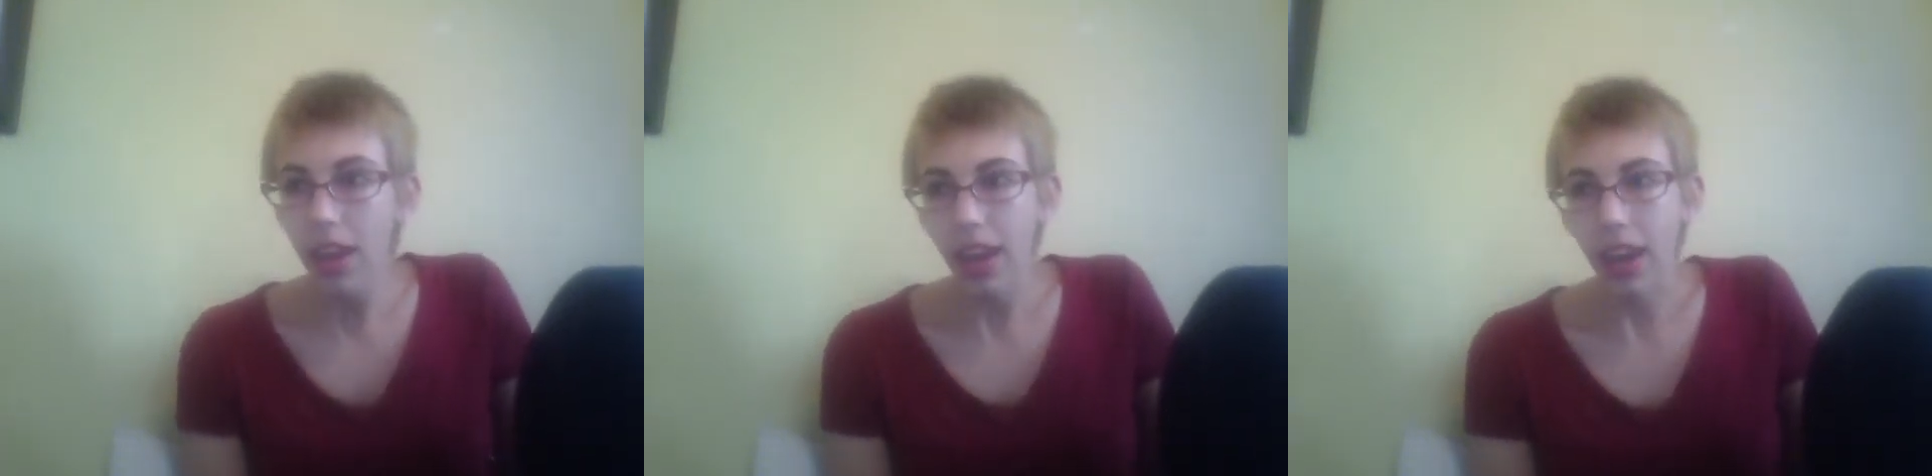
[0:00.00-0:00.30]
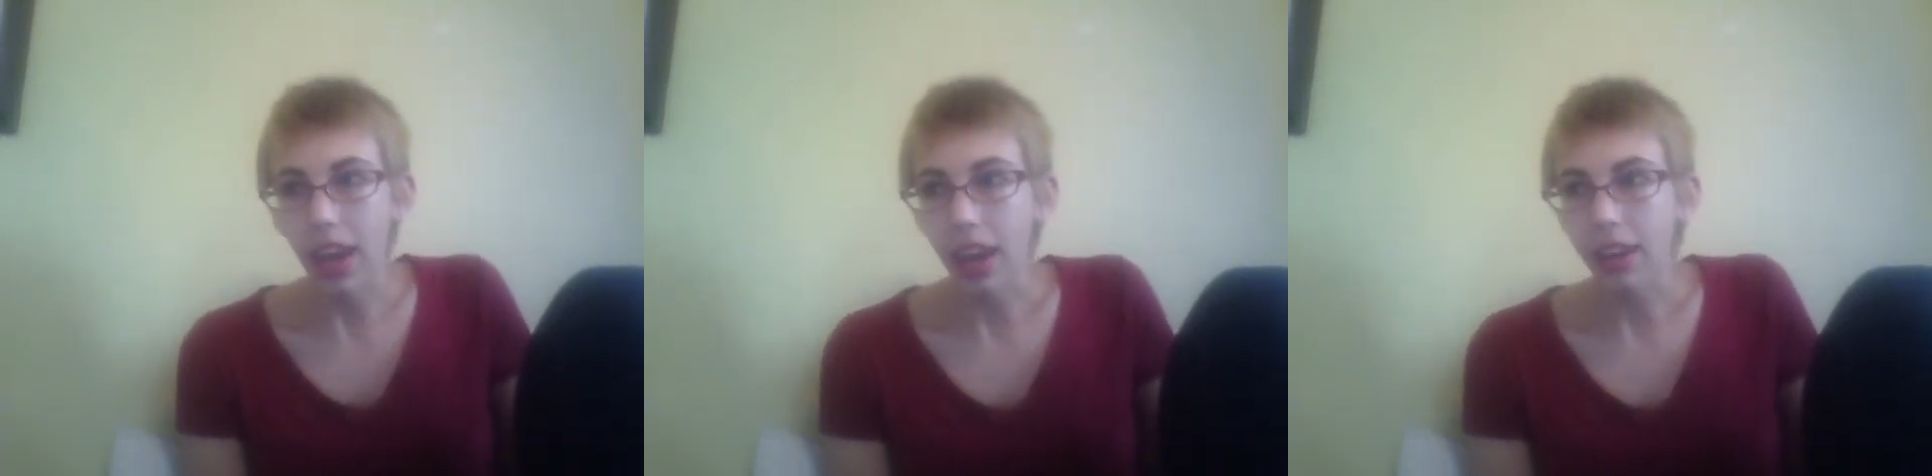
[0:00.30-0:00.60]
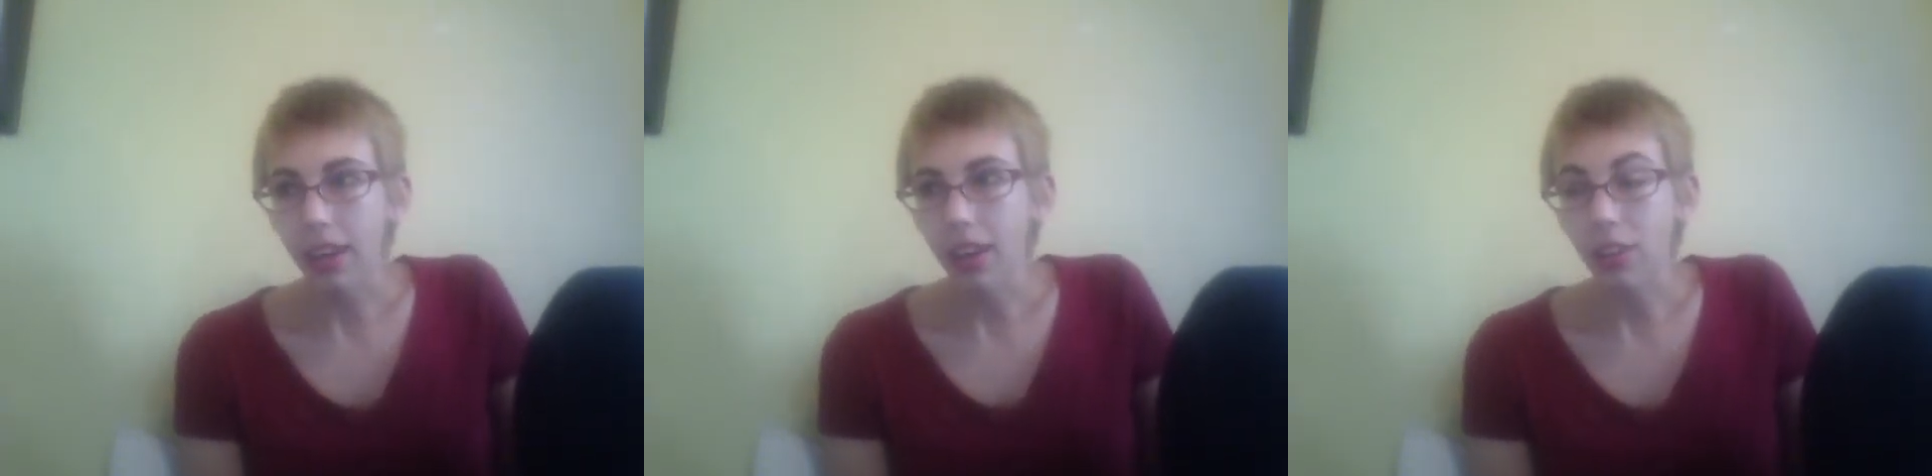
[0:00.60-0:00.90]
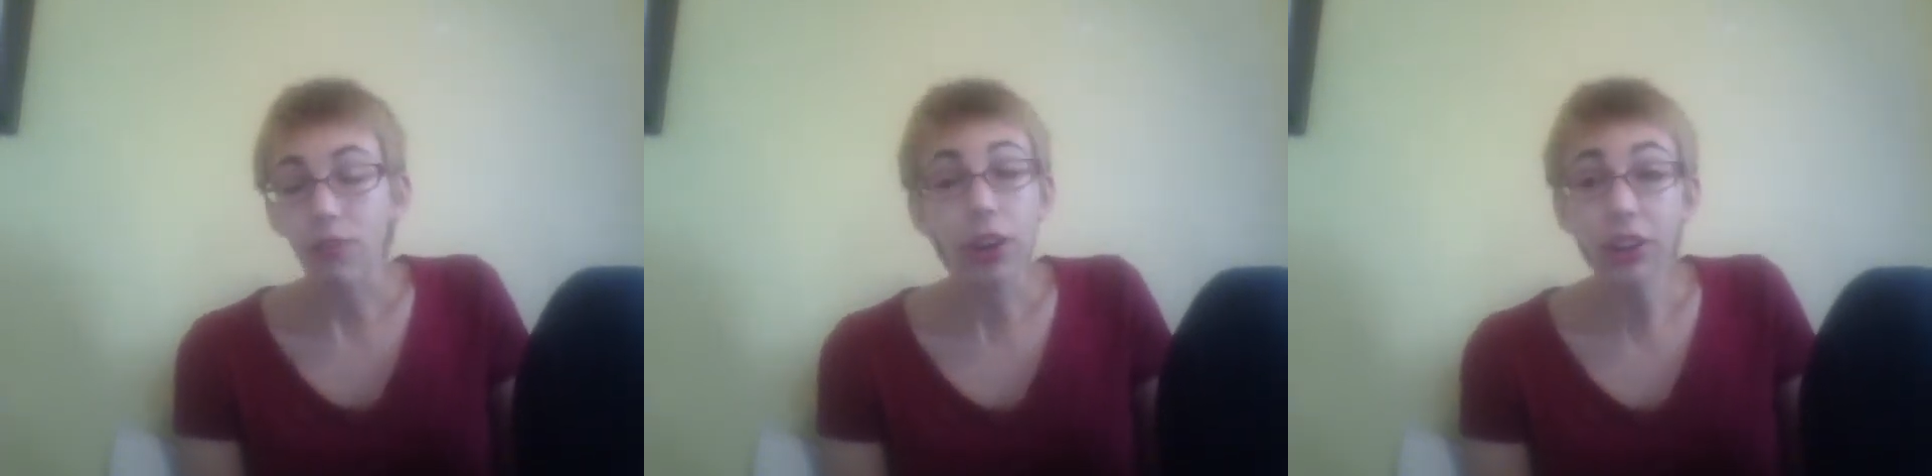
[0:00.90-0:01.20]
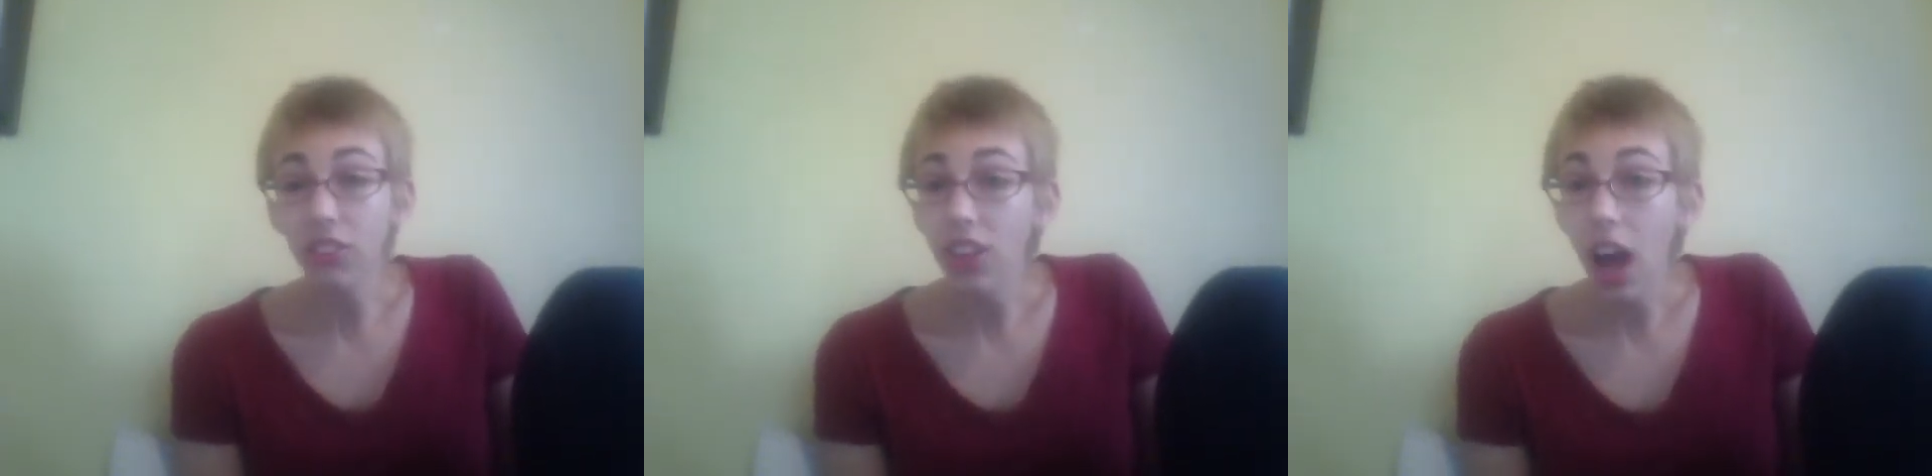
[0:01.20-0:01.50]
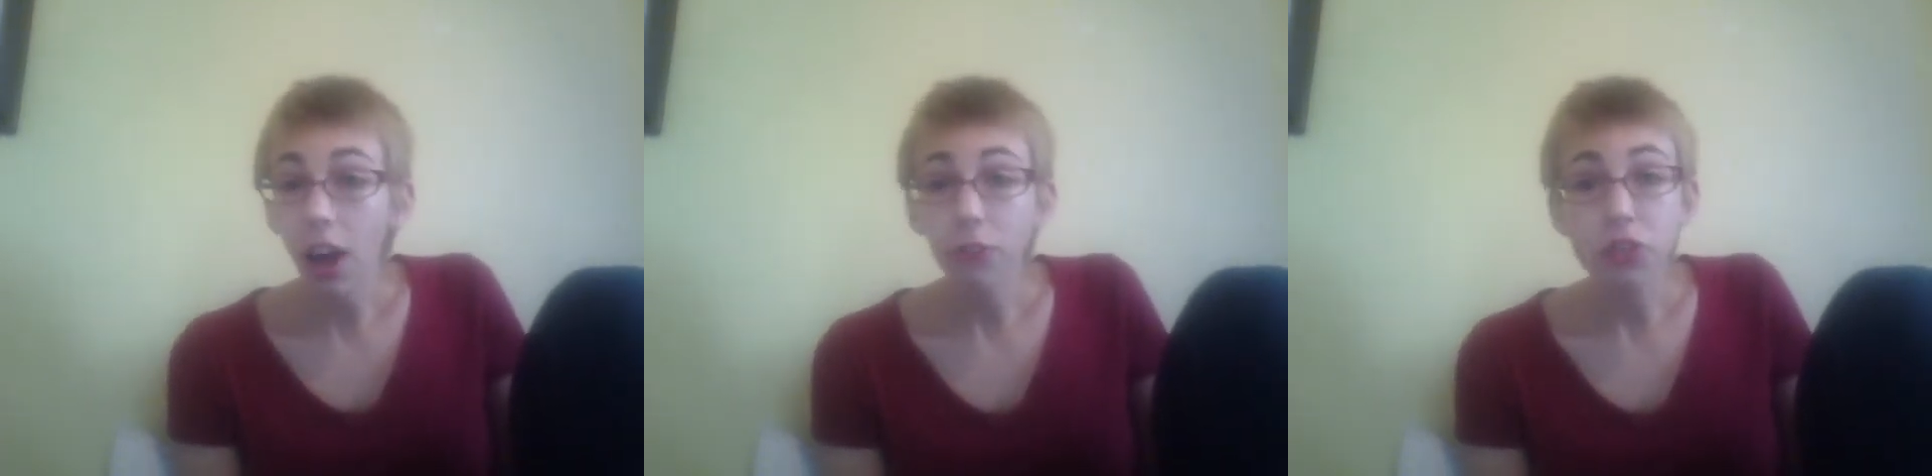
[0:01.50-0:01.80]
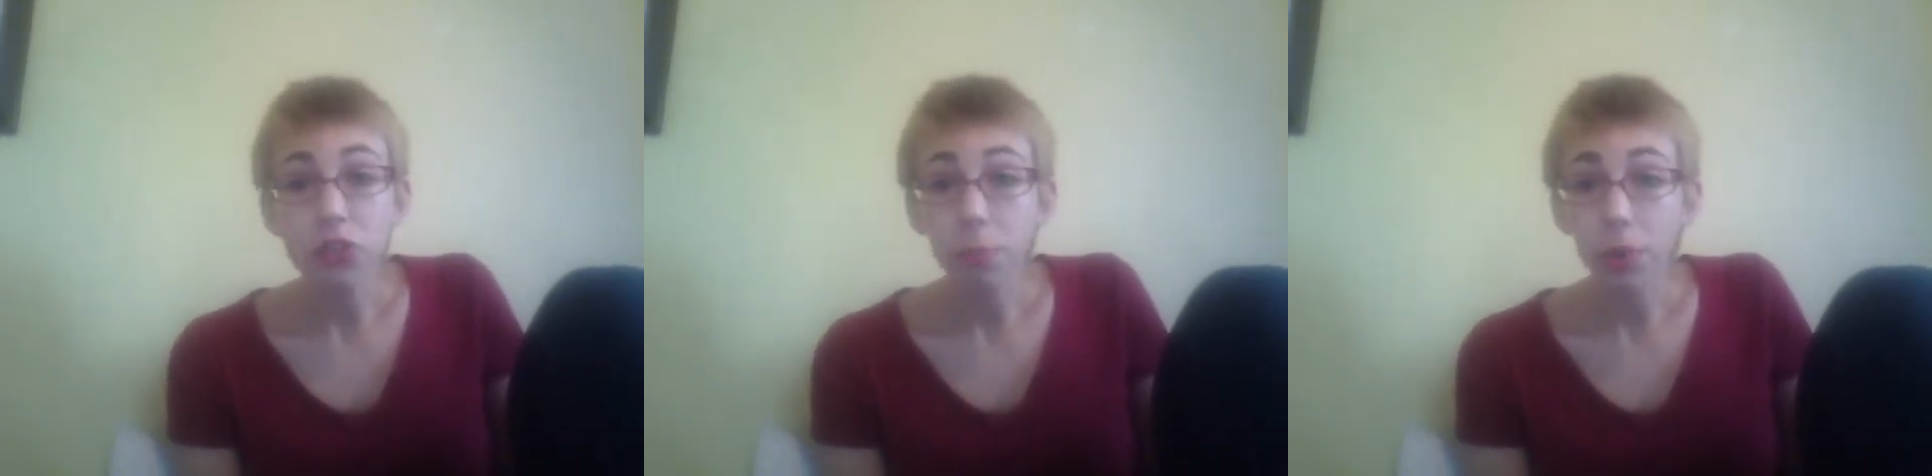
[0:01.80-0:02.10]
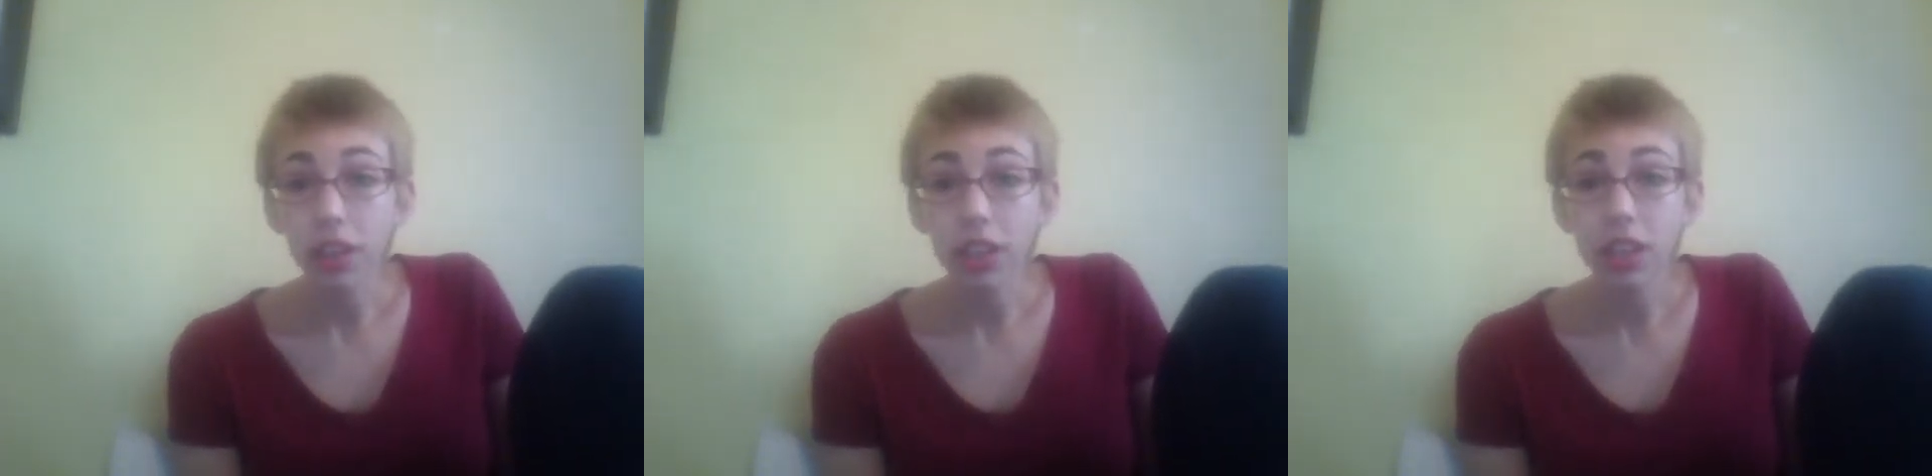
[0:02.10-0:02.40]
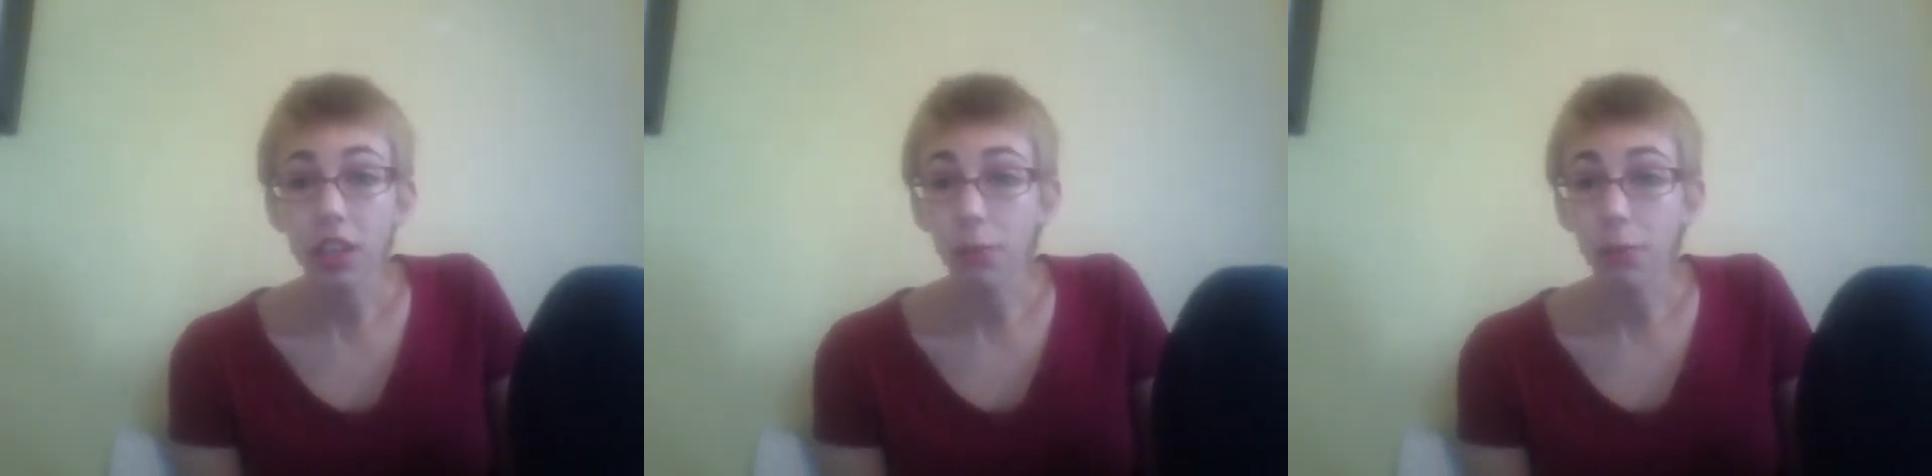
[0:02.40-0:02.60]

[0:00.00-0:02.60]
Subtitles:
And it's very soft and springy